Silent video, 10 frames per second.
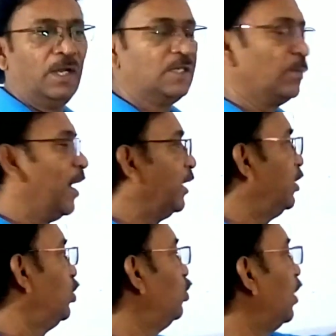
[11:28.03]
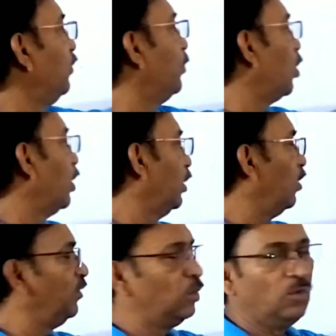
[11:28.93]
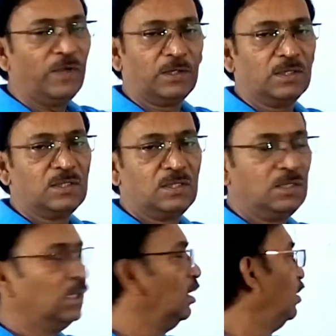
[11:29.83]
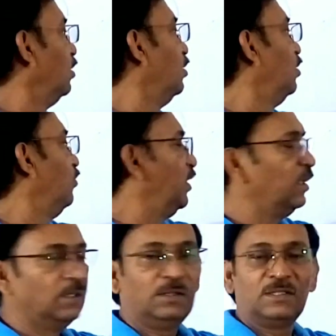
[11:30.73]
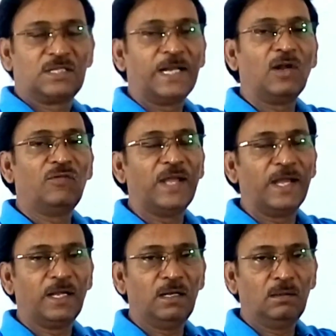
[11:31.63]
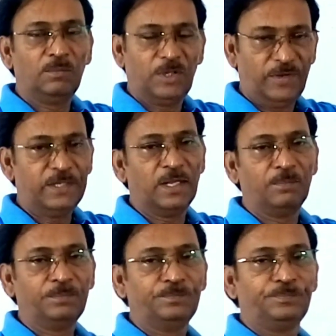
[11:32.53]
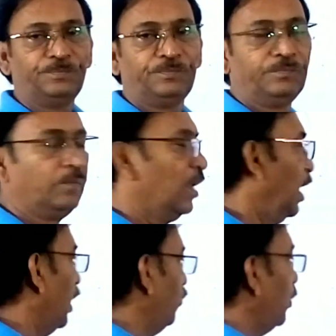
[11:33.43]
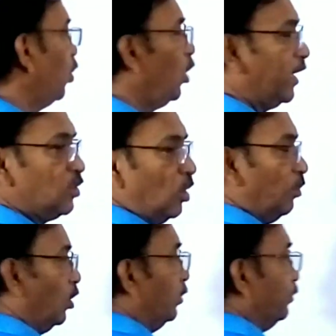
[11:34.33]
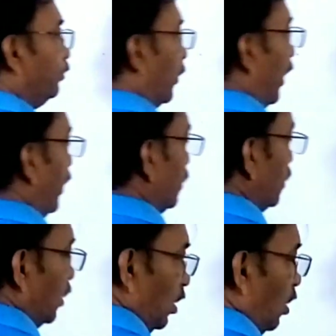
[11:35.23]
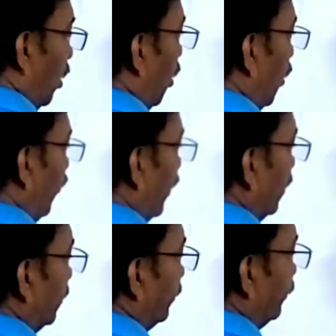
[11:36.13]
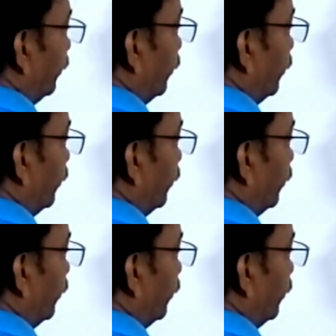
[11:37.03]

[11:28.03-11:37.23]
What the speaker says: it's the magnitude of the product of the two vectors with the sine of the angle between them. And one more example, it is often